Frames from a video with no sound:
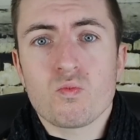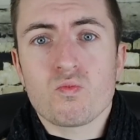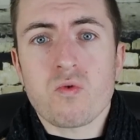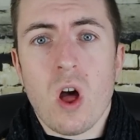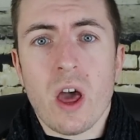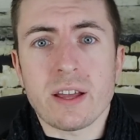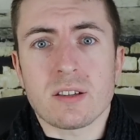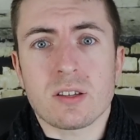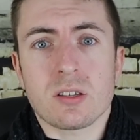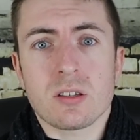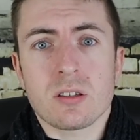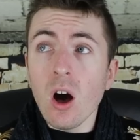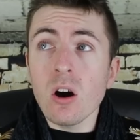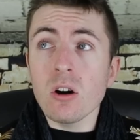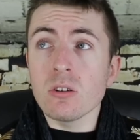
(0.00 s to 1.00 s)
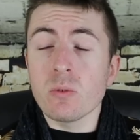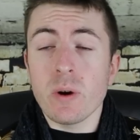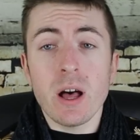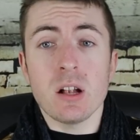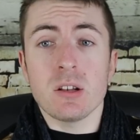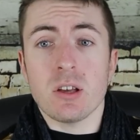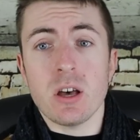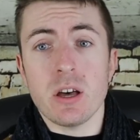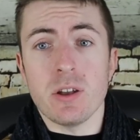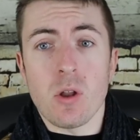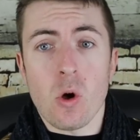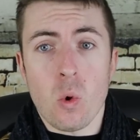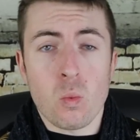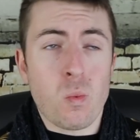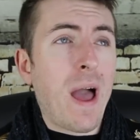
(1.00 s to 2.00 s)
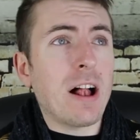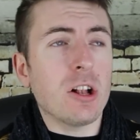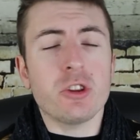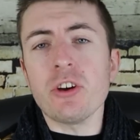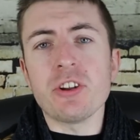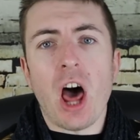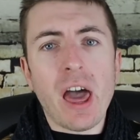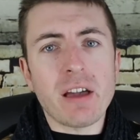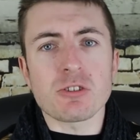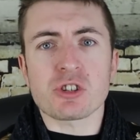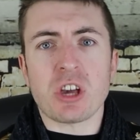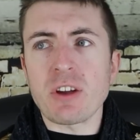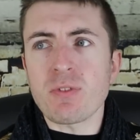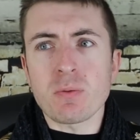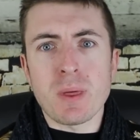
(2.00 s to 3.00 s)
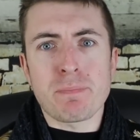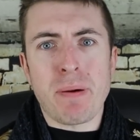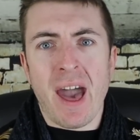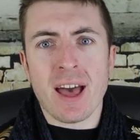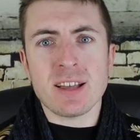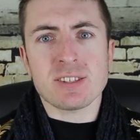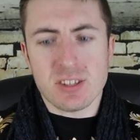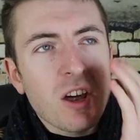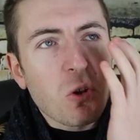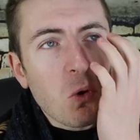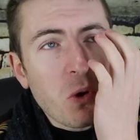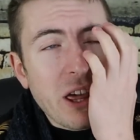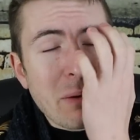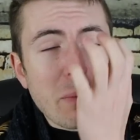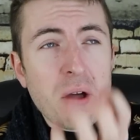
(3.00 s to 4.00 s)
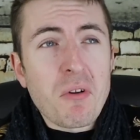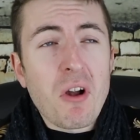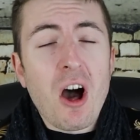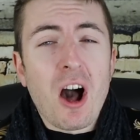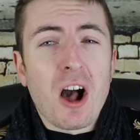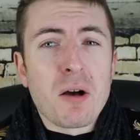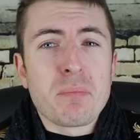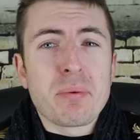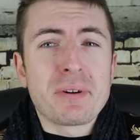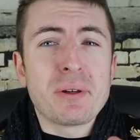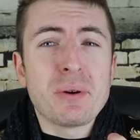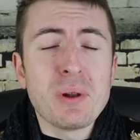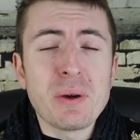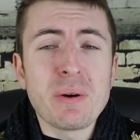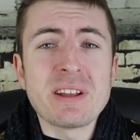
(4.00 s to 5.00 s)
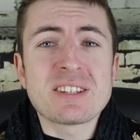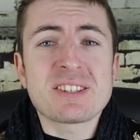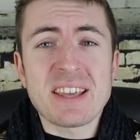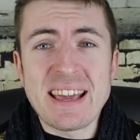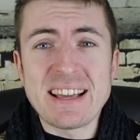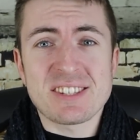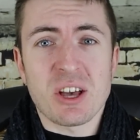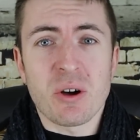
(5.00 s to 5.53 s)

Right. Oh, well done. Well done, Irish guy from the past. Not only am I wrong, but who do you see